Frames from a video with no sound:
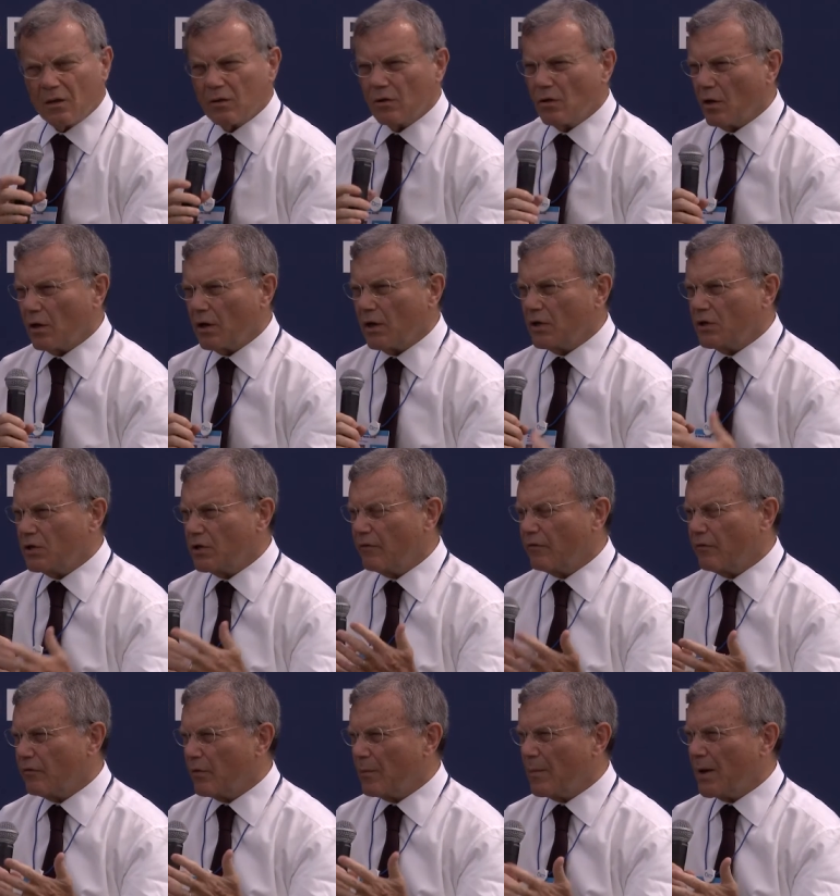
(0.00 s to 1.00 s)
knowledge,
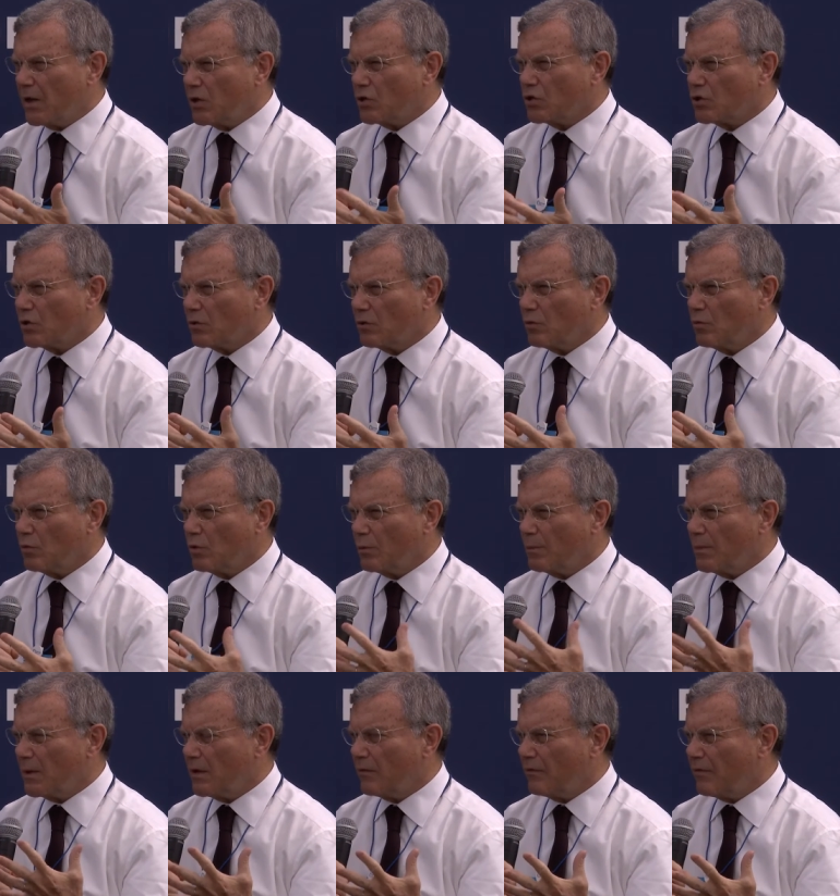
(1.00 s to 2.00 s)
information will
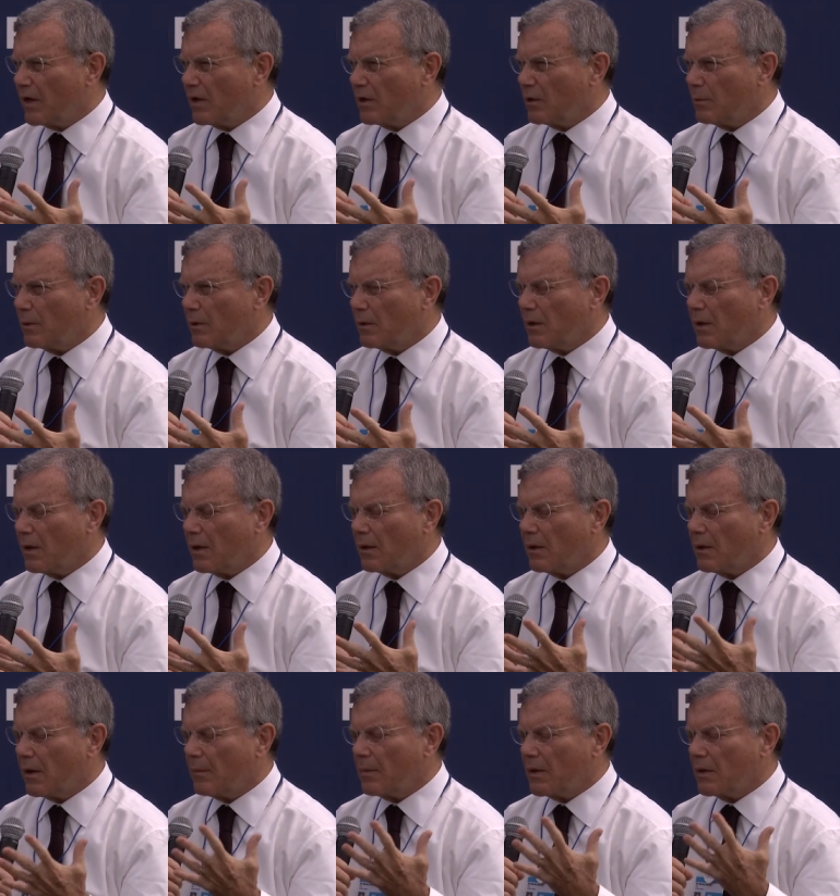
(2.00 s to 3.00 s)
be available.
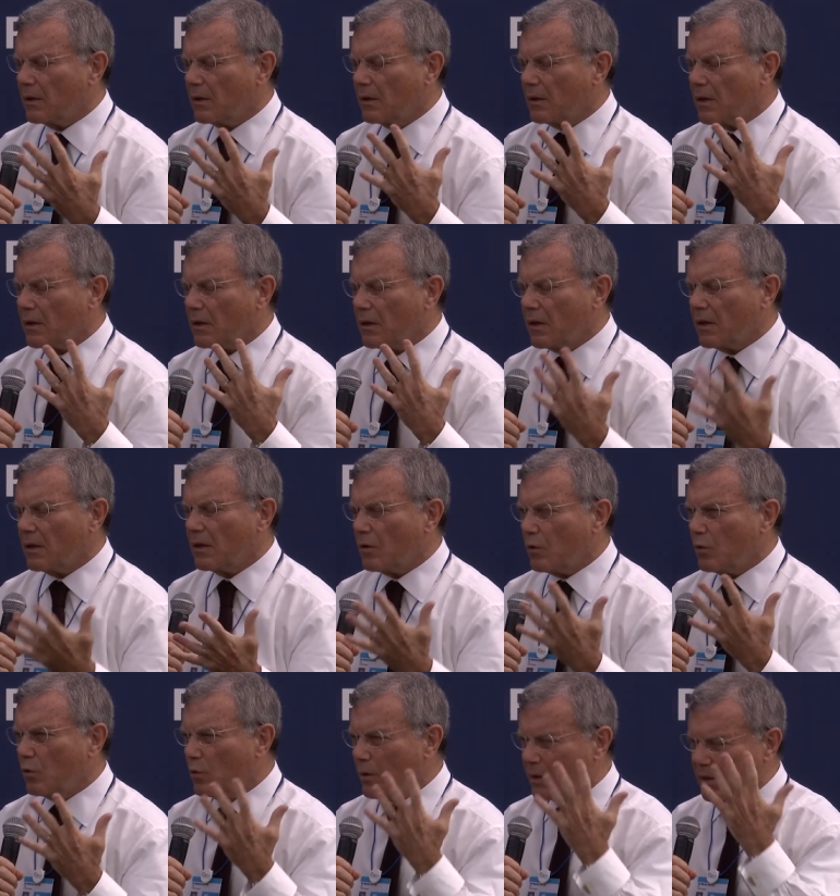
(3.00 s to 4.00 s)
I mean, the thing that
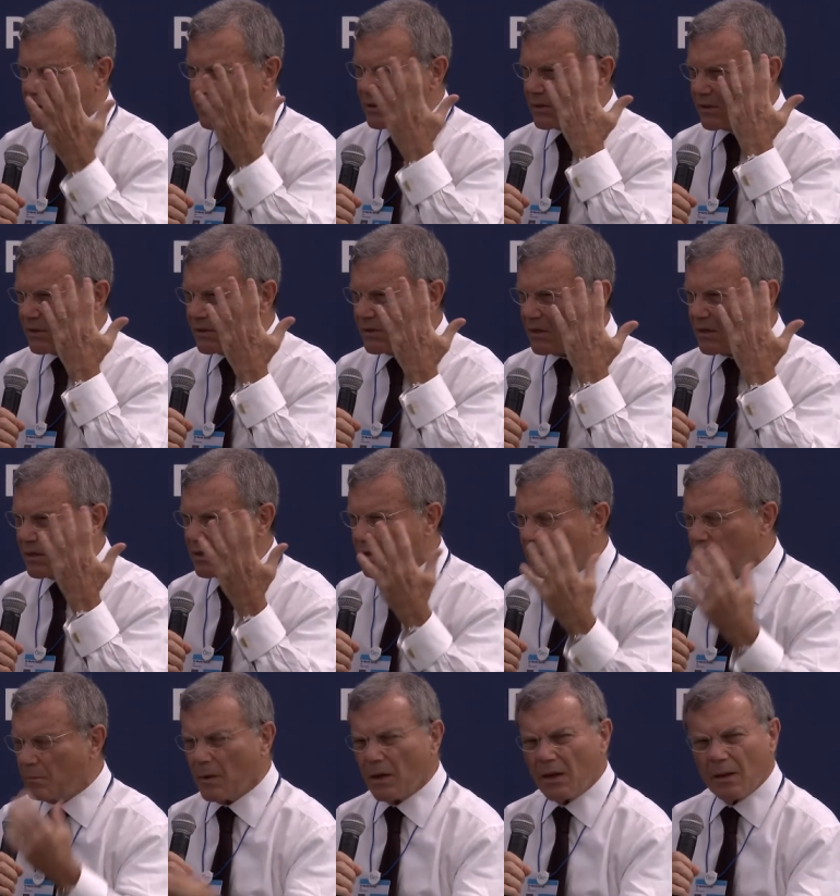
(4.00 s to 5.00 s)
always is seared
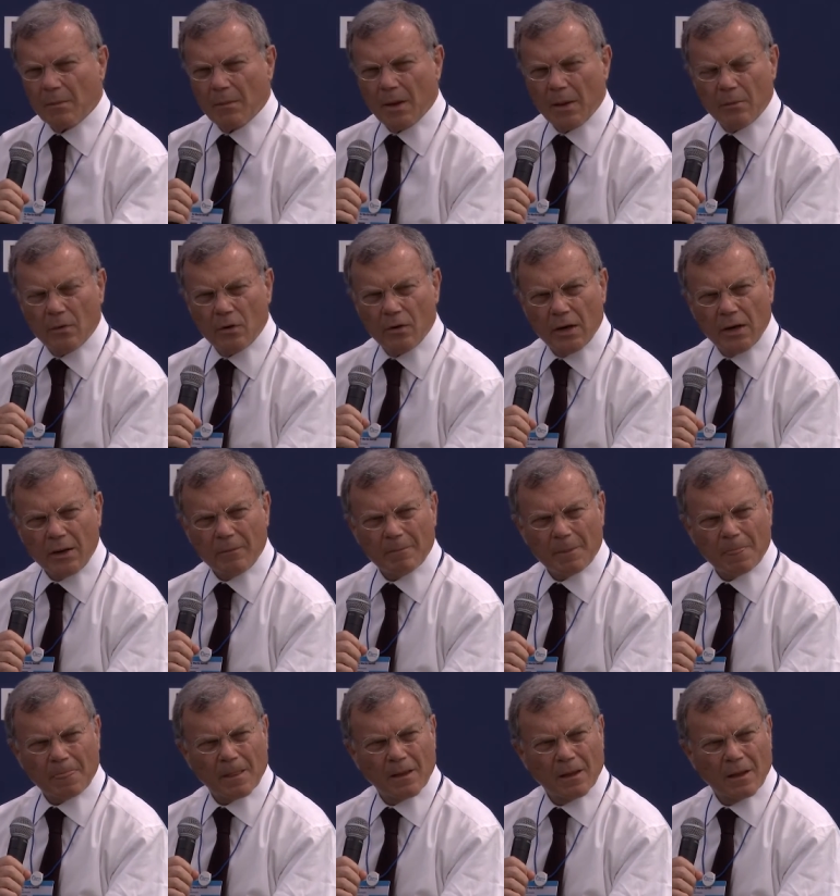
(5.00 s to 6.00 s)
in my memory
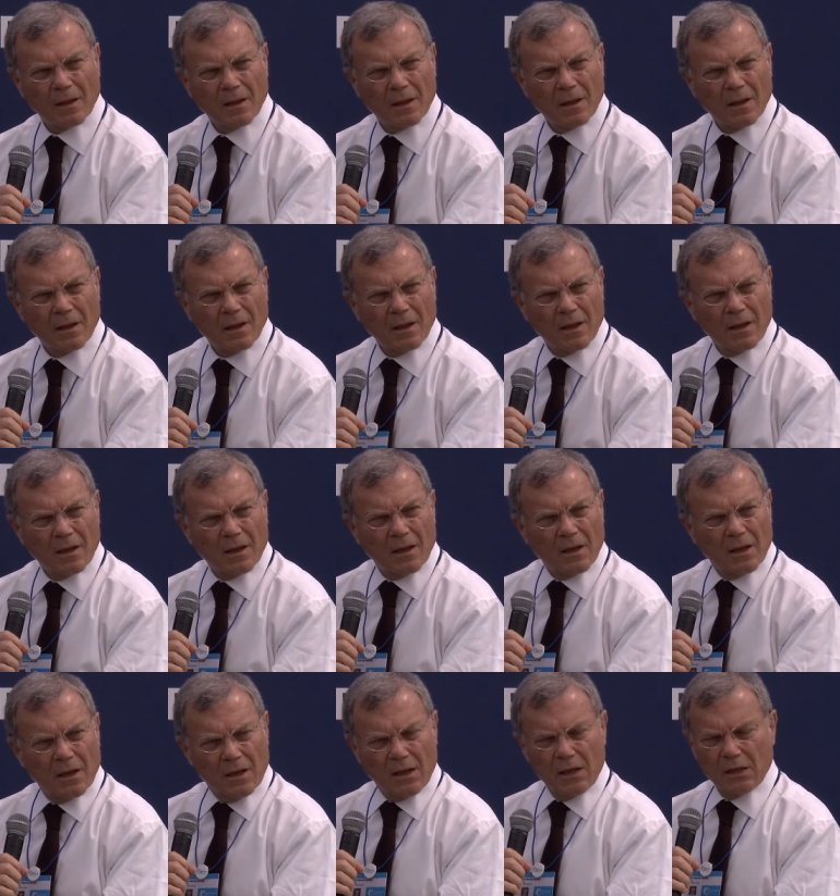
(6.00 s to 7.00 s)

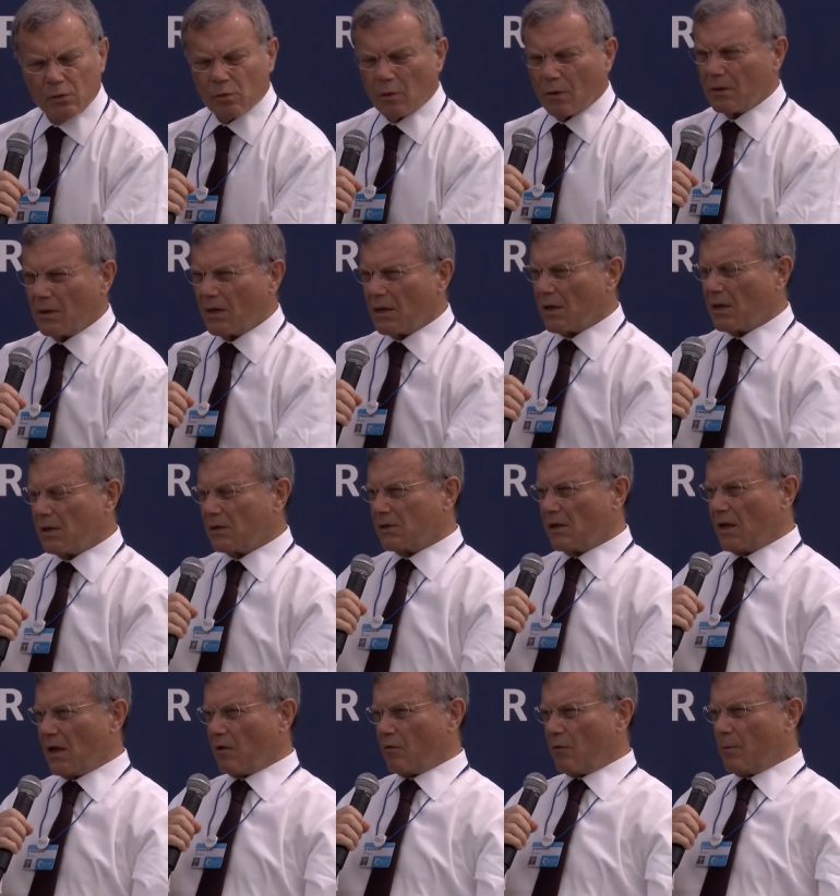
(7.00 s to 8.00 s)
is what Nicholas
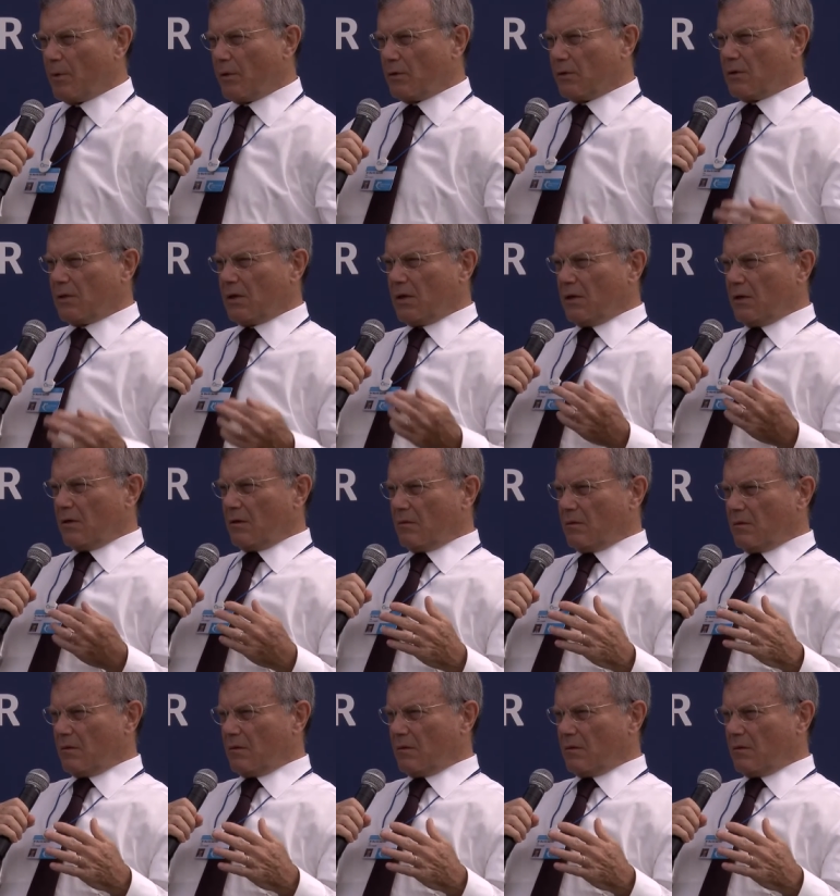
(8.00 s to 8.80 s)
Negroponte